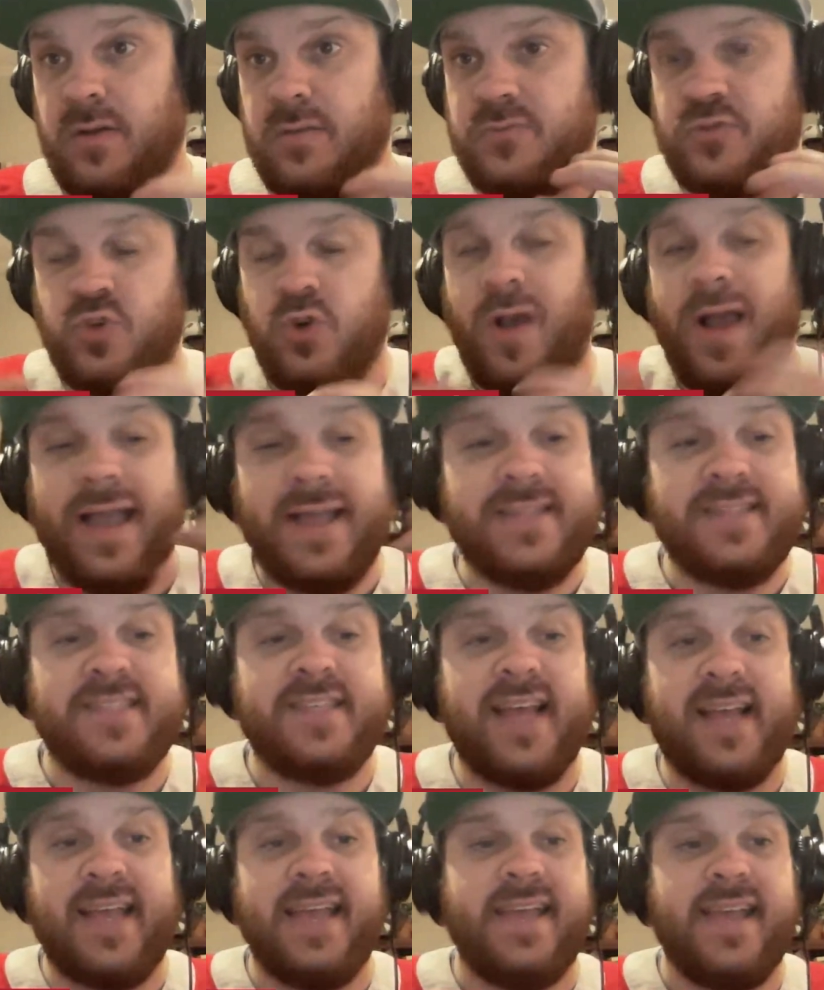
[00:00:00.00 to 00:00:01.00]
try and
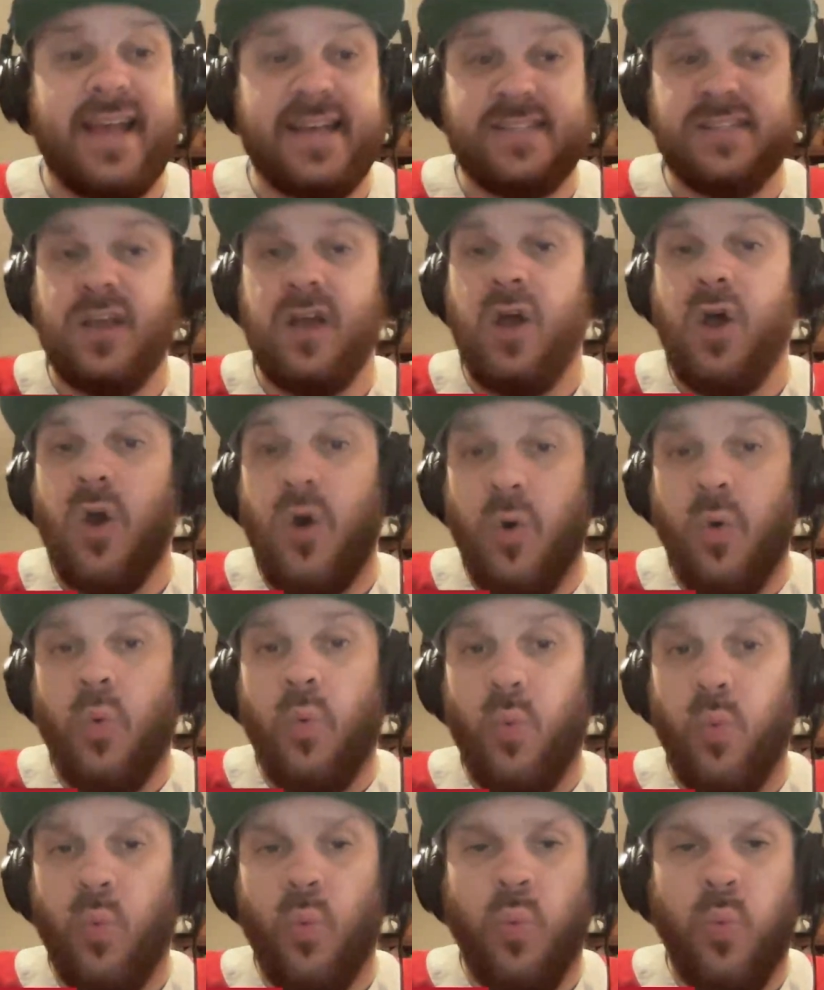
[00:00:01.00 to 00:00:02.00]
second guess,
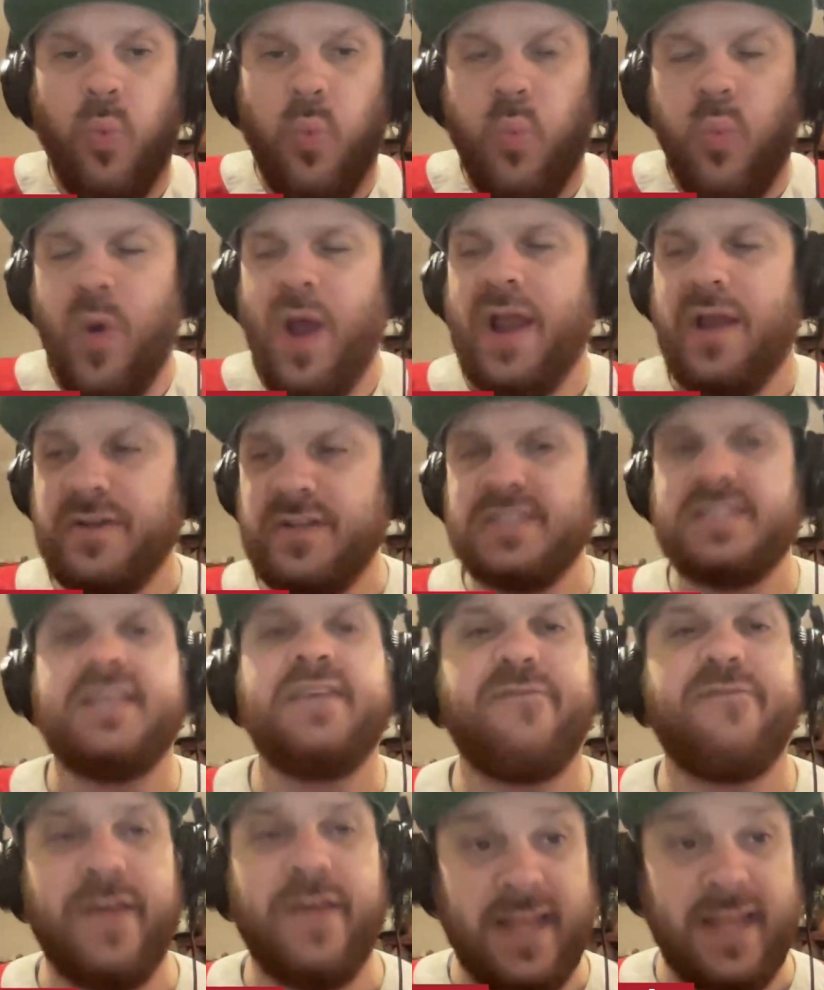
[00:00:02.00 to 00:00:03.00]
where does he
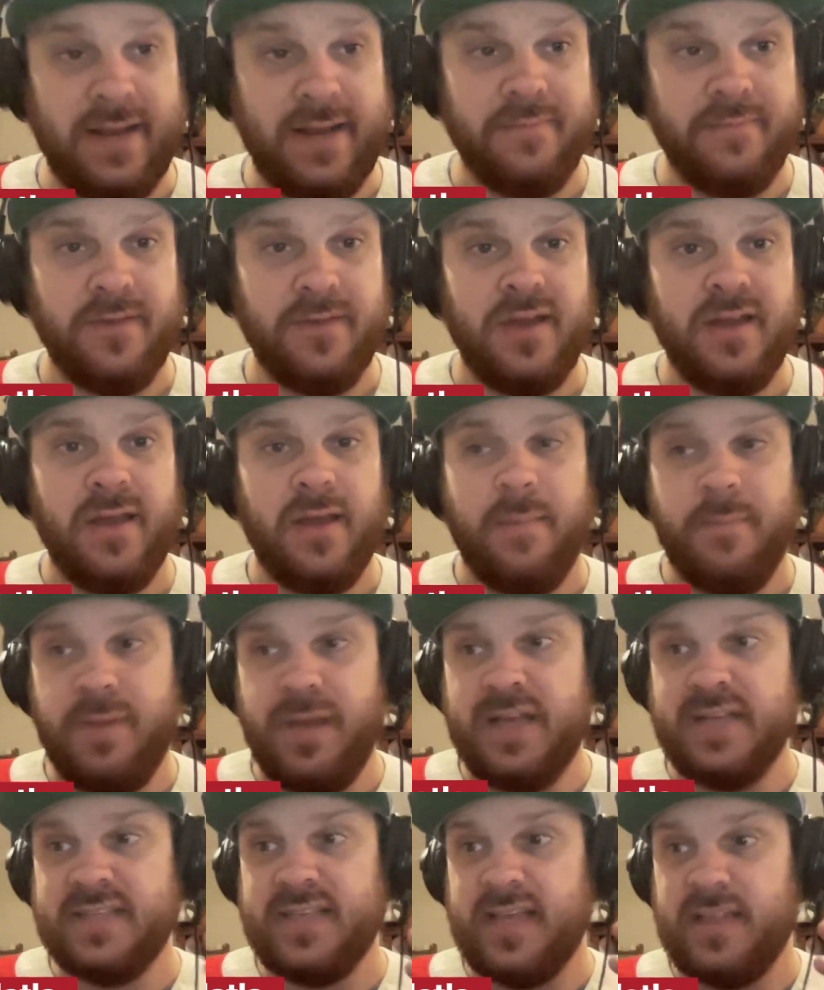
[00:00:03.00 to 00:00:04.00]
fit in?
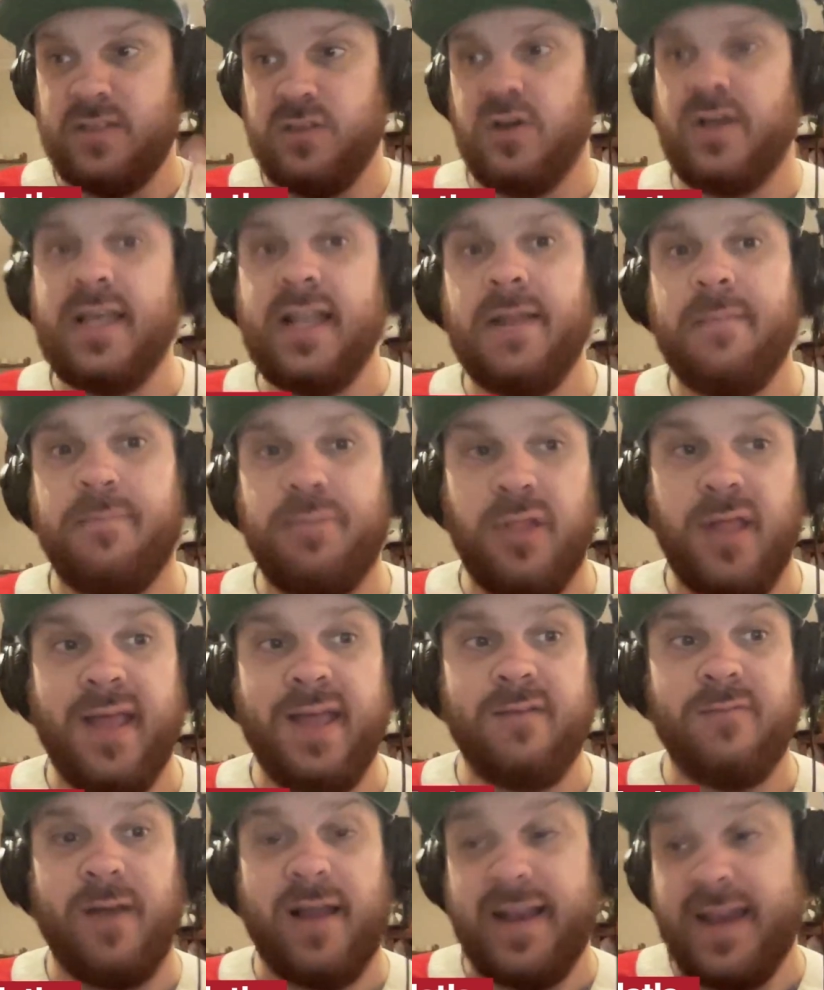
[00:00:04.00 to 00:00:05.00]
Because I look at him
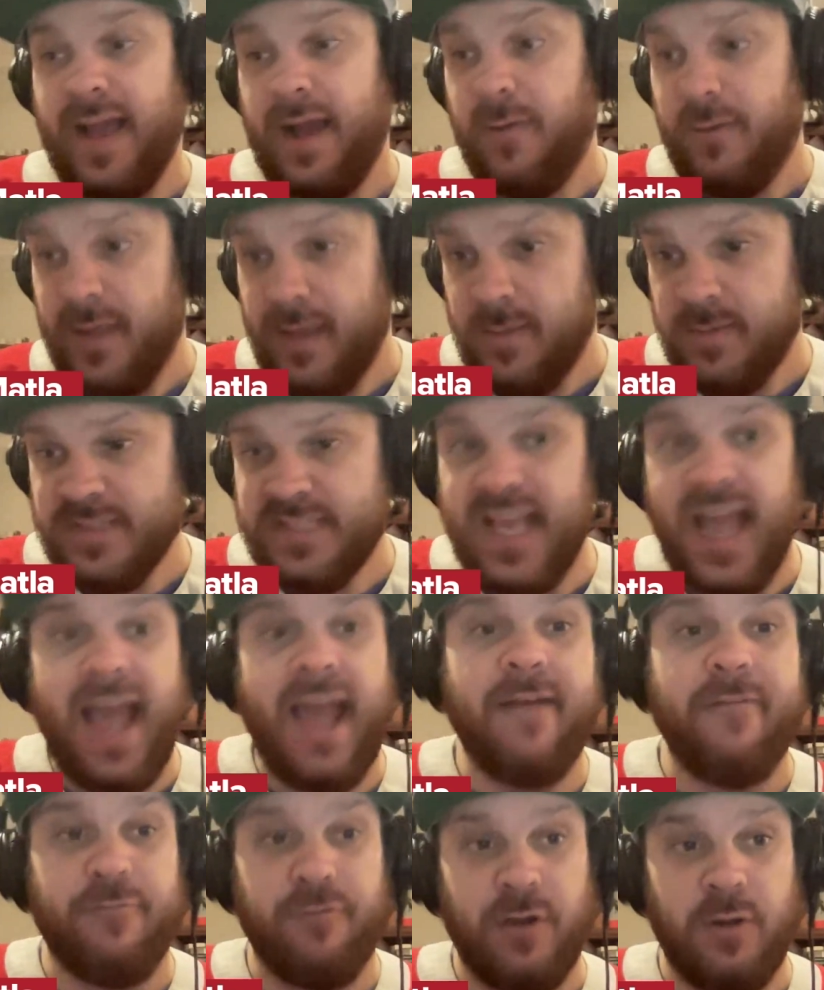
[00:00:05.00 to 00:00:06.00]
playing right now. He was
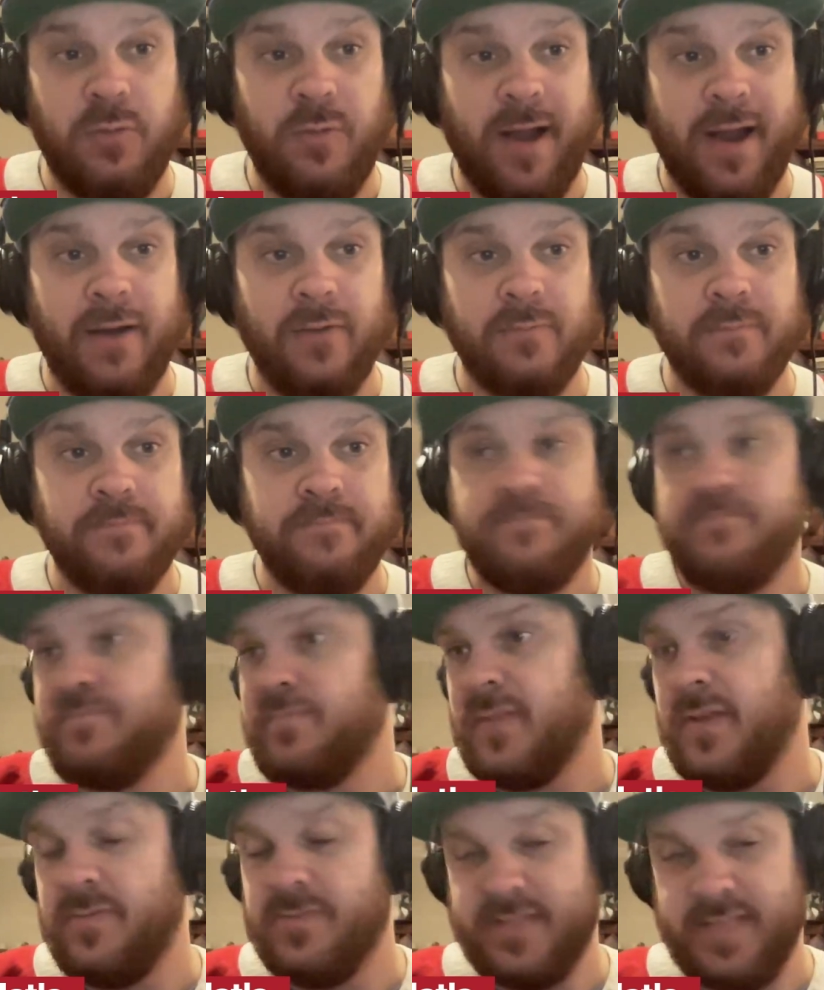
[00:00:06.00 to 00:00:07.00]
everywhere.
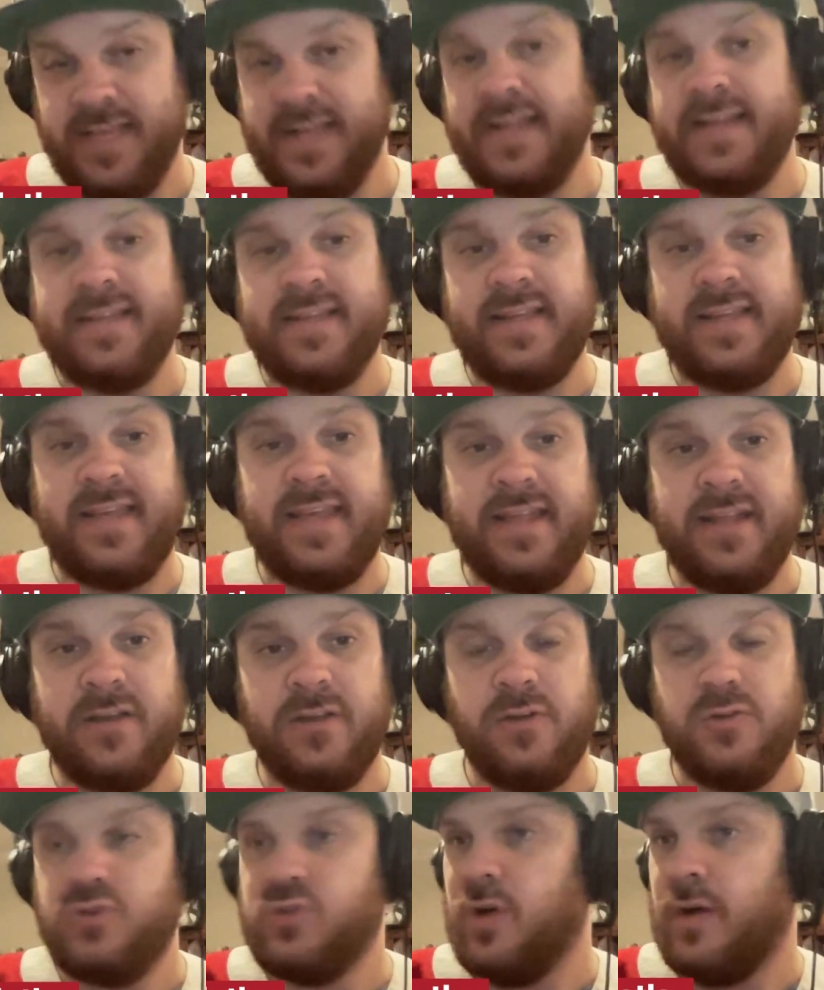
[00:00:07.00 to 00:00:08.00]
He was hitting Nikita
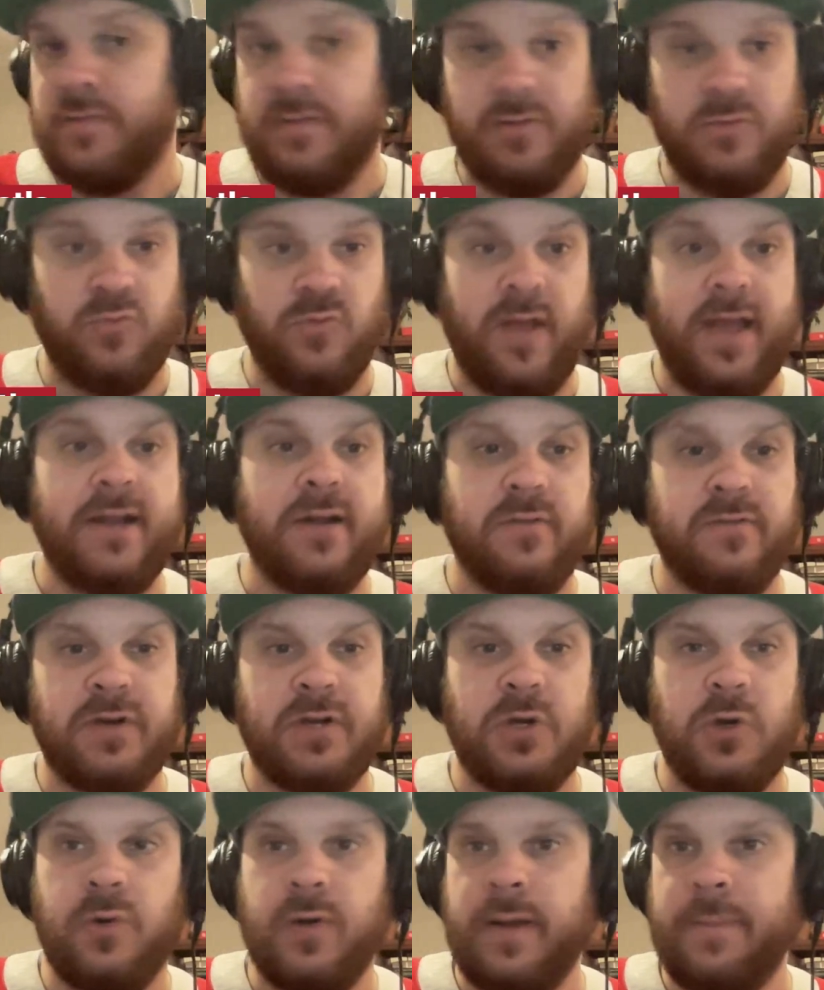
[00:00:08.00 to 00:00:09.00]
Kucherov. He ran over
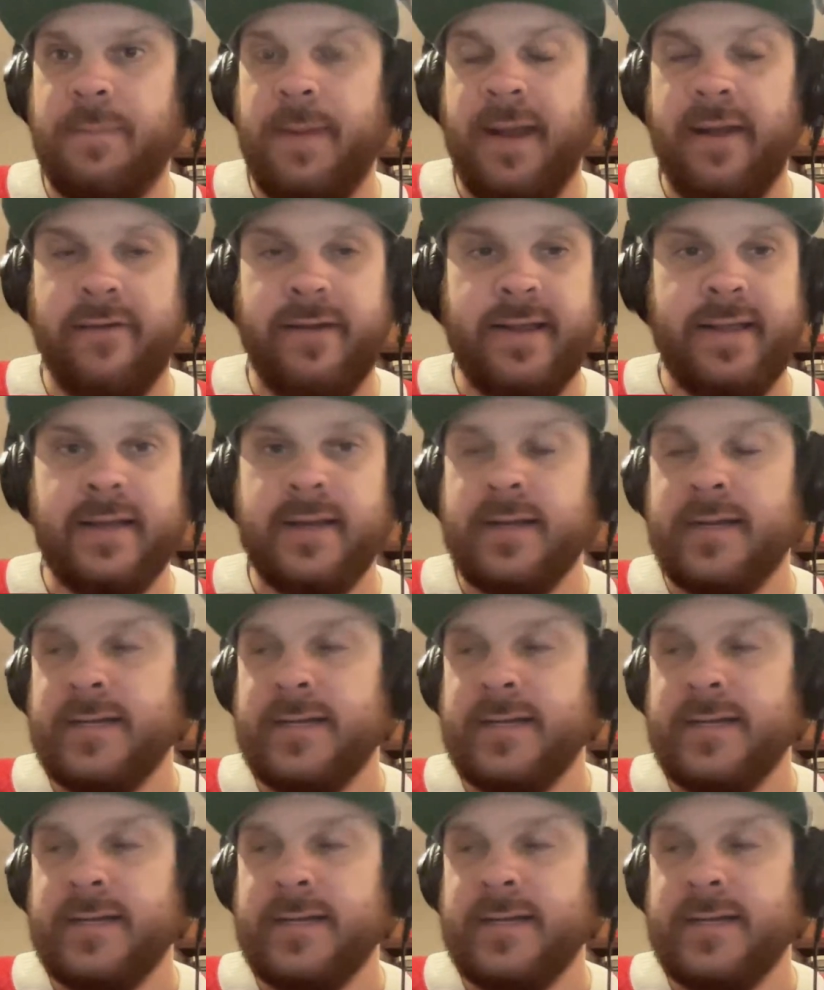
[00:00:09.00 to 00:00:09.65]
Corey Perry.